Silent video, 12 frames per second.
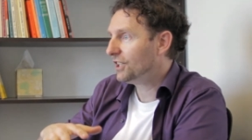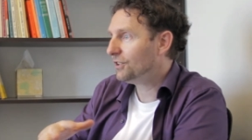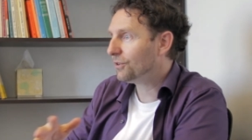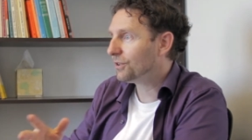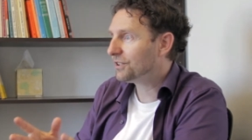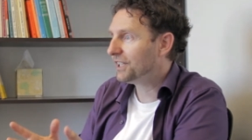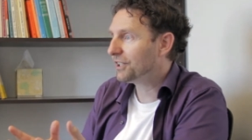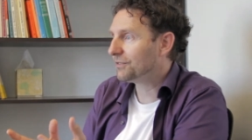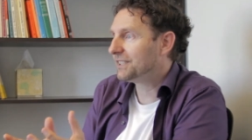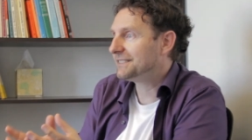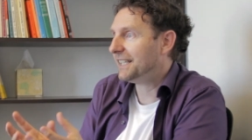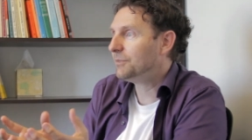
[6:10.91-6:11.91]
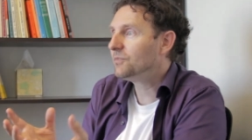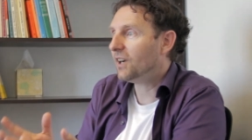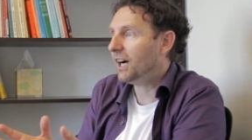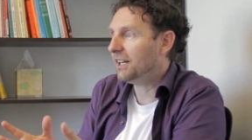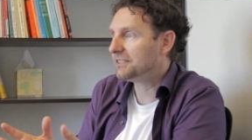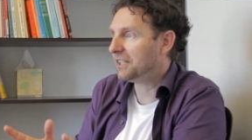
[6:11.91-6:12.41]
you could think of the same
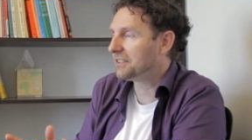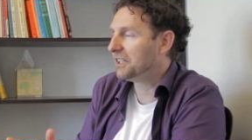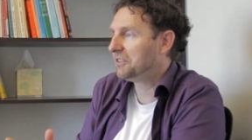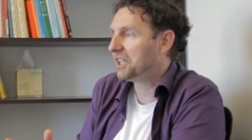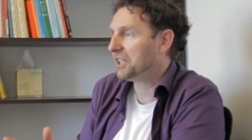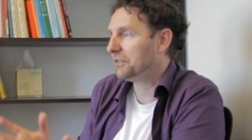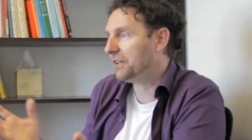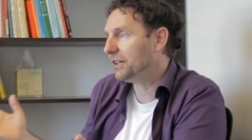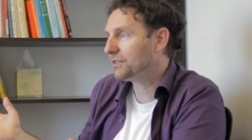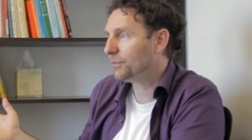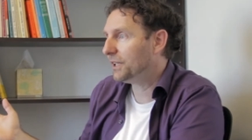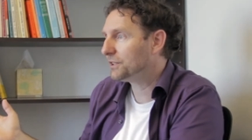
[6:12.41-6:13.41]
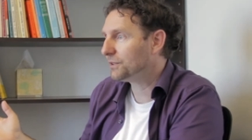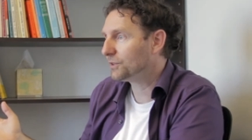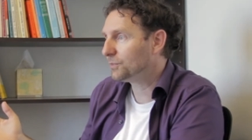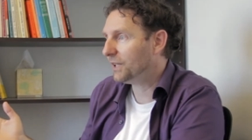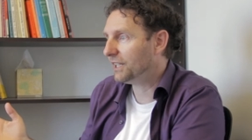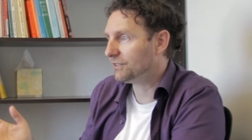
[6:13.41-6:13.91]
vase as living in a five dimensional
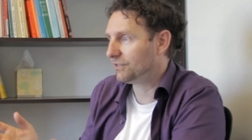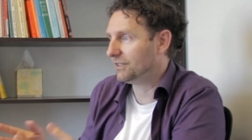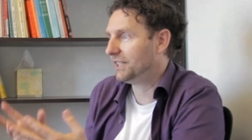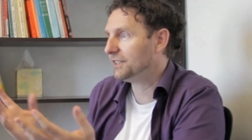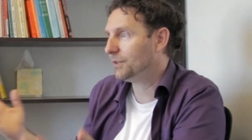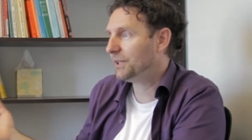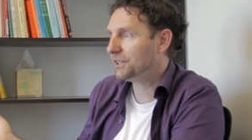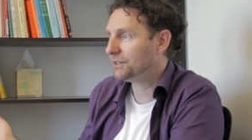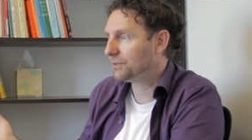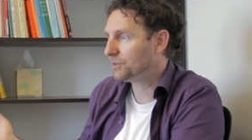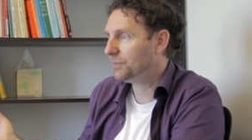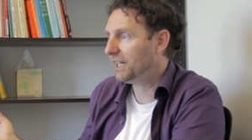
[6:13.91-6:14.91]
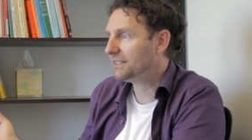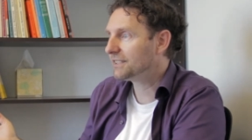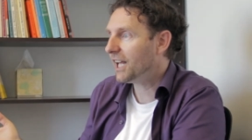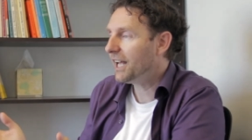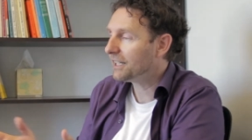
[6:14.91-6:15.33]
space or a 10 dimensional space.